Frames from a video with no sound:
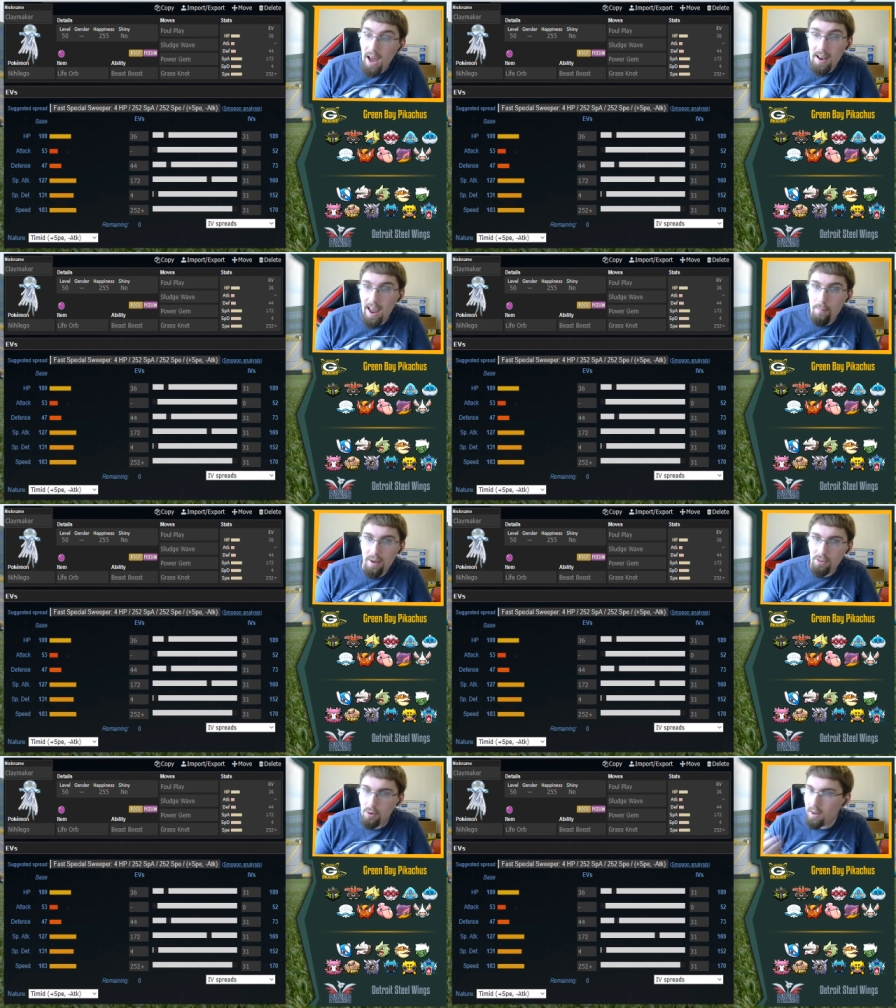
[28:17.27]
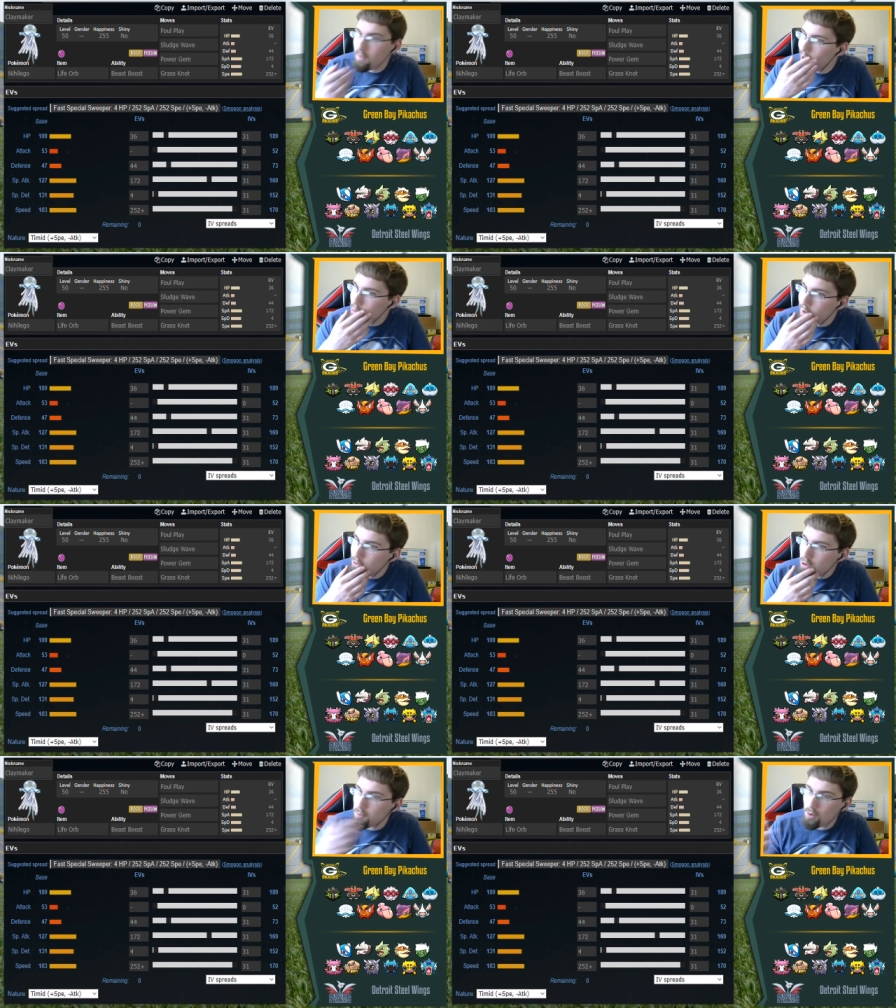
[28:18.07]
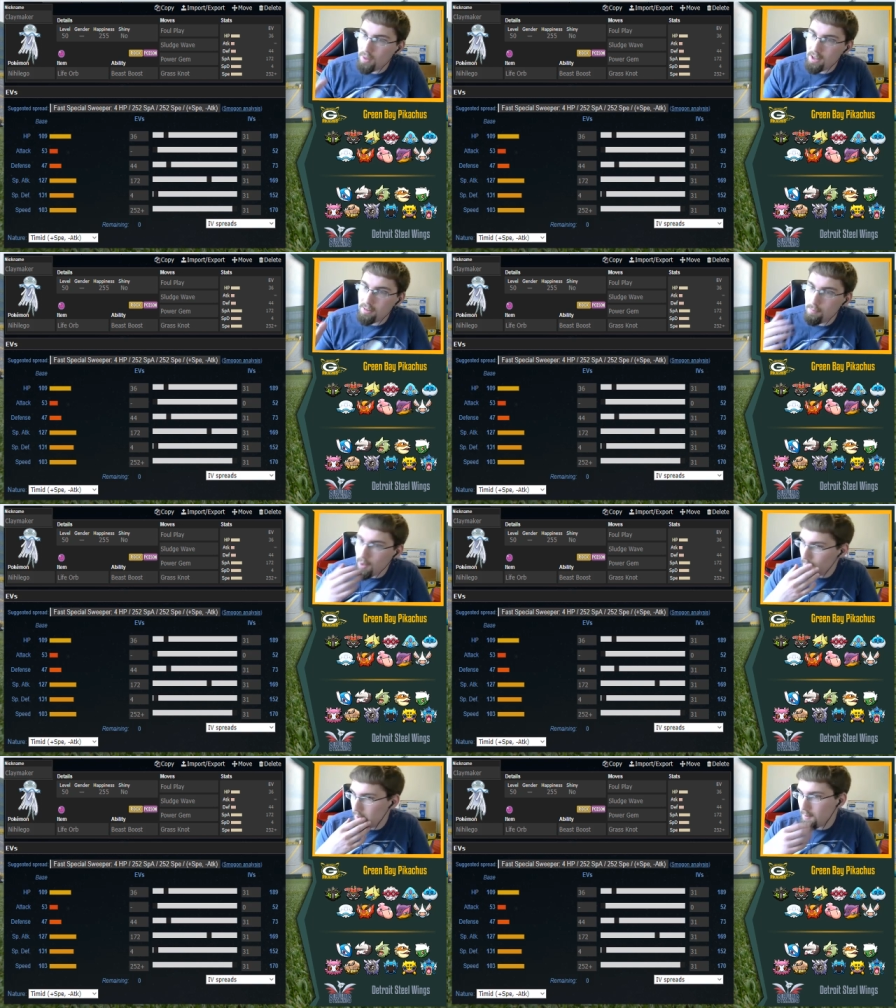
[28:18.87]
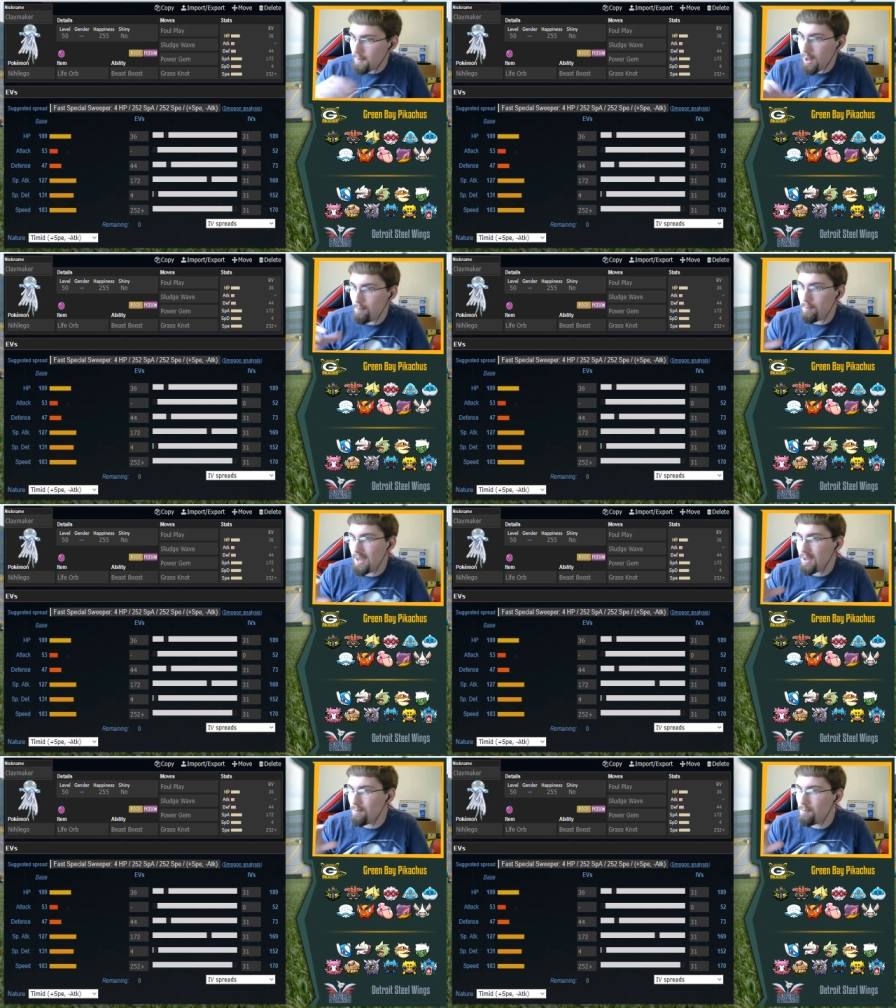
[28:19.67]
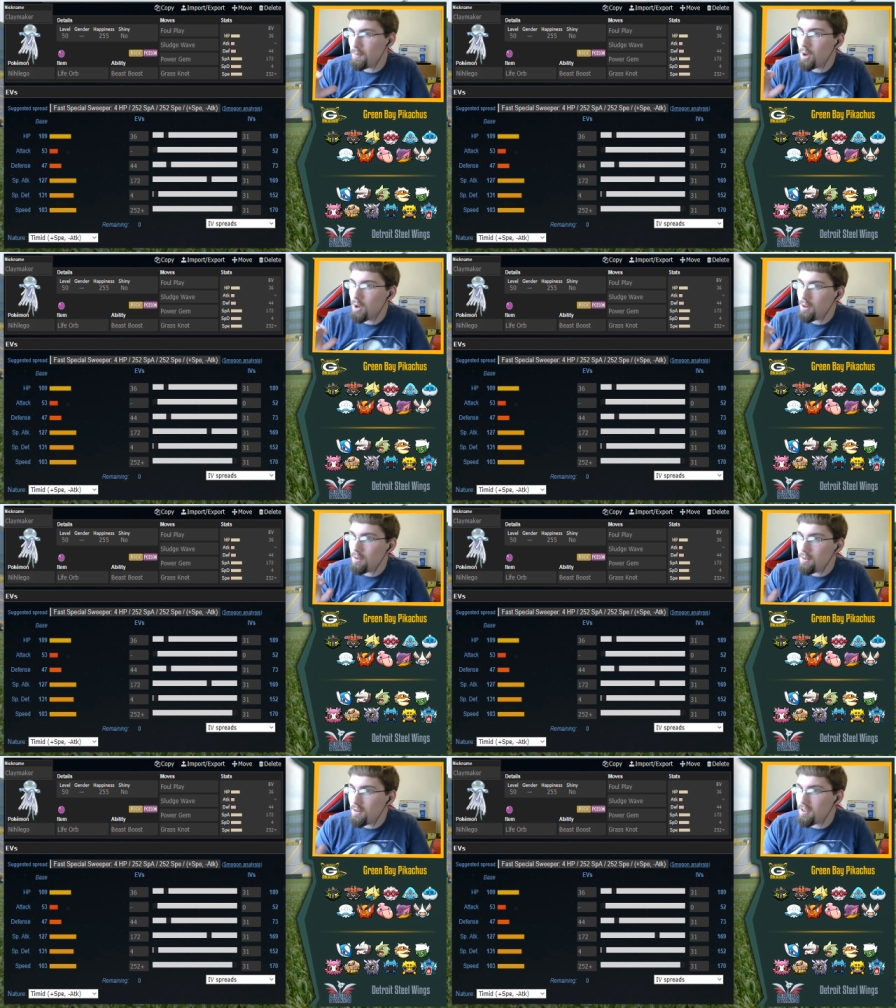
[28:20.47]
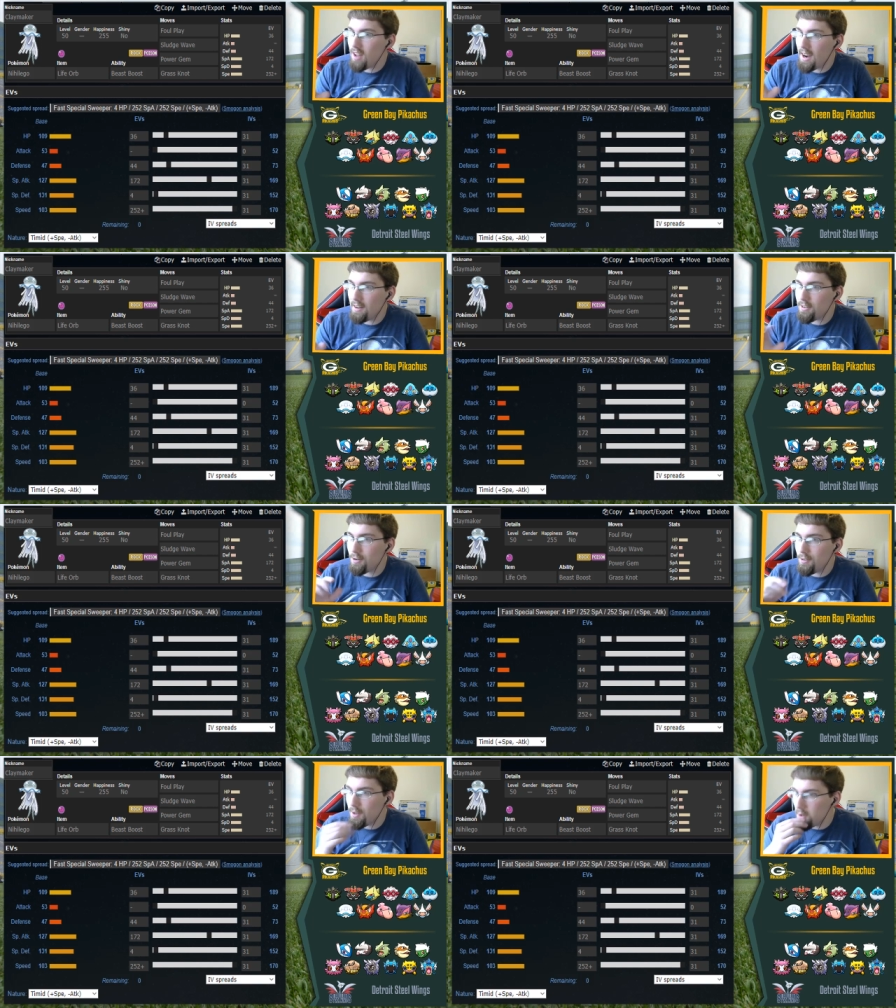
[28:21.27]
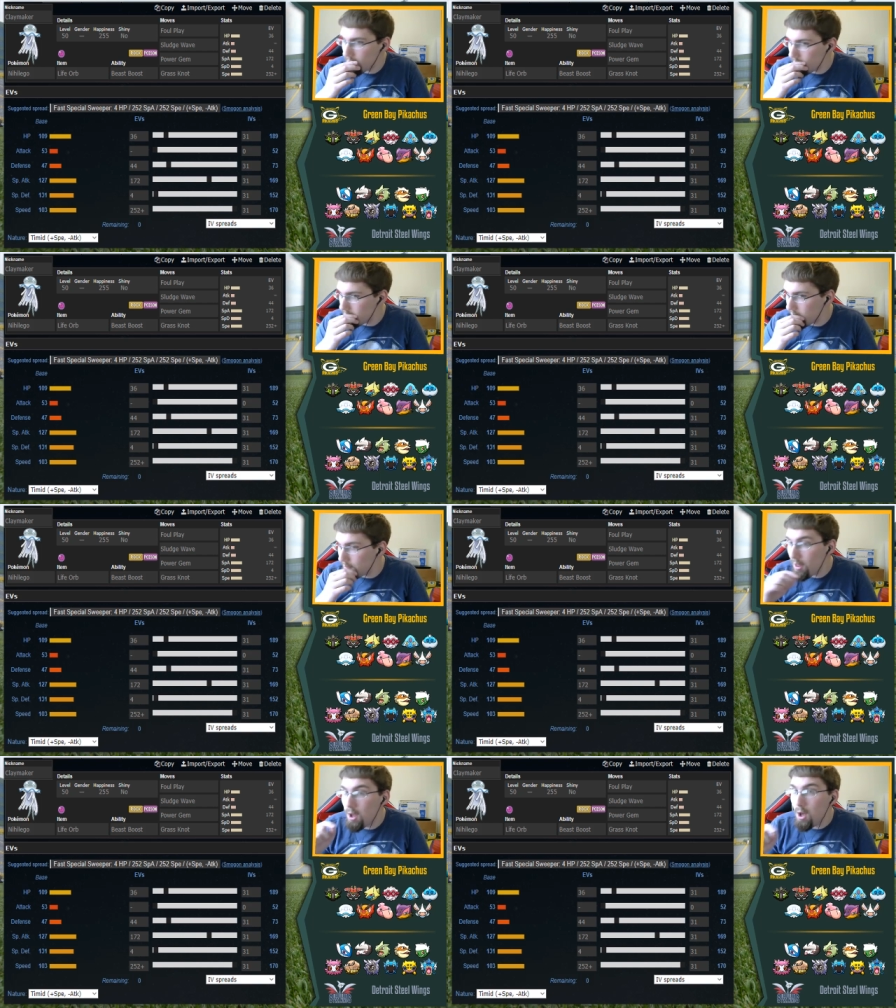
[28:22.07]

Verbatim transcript: I didn't have Masquerain in the last matchup, so that's, that might help make him decide on certain things on his team.